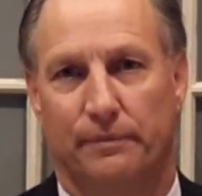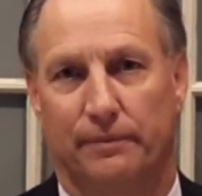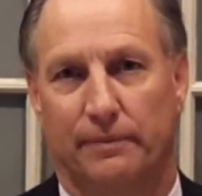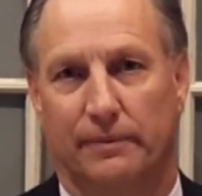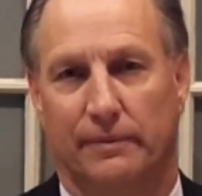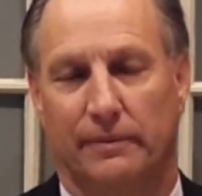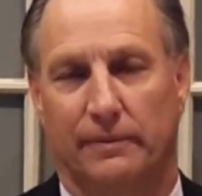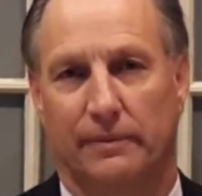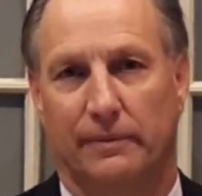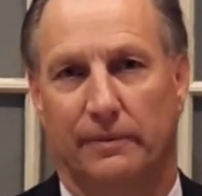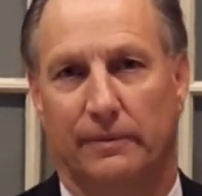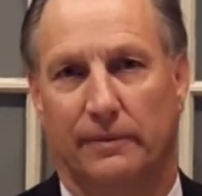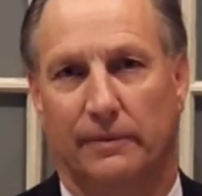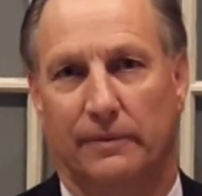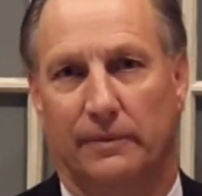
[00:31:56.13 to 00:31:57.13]

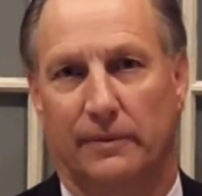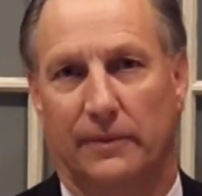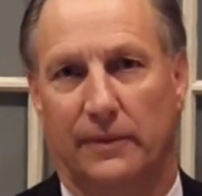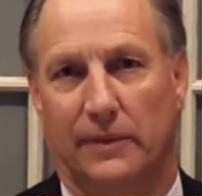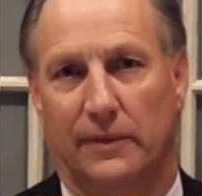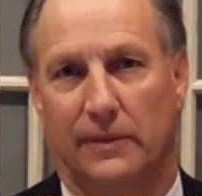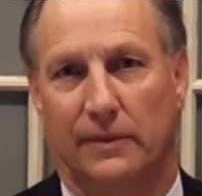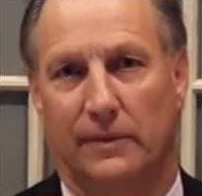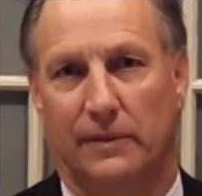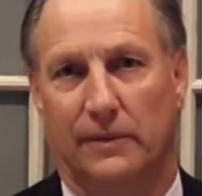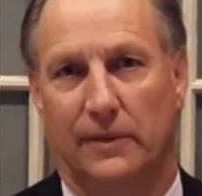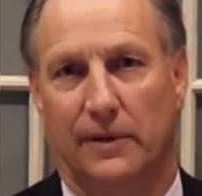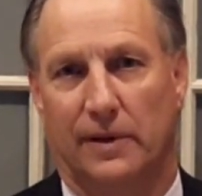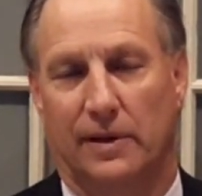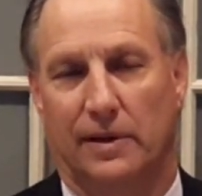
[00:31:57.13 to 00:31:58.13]

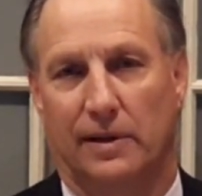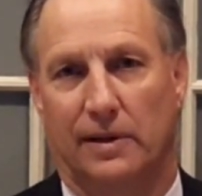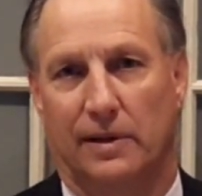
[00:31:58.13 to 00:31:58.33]
Nobody speaks.